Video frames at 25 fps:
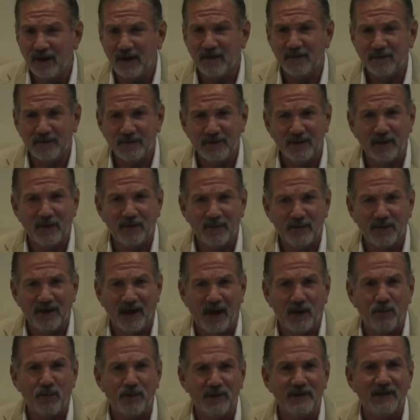you know,
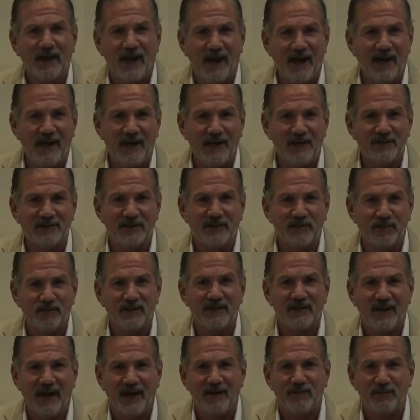I wouldn't age, and it
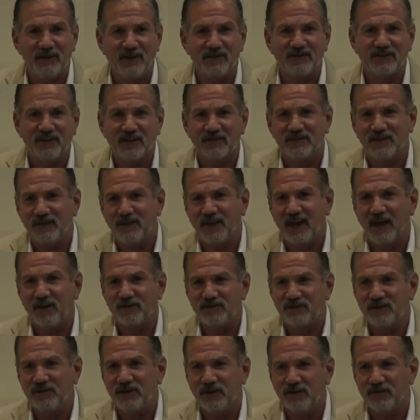would take me
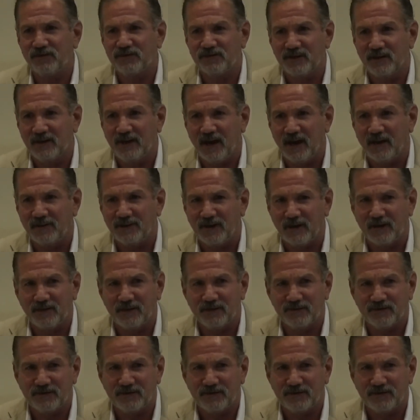60,000 years to get there.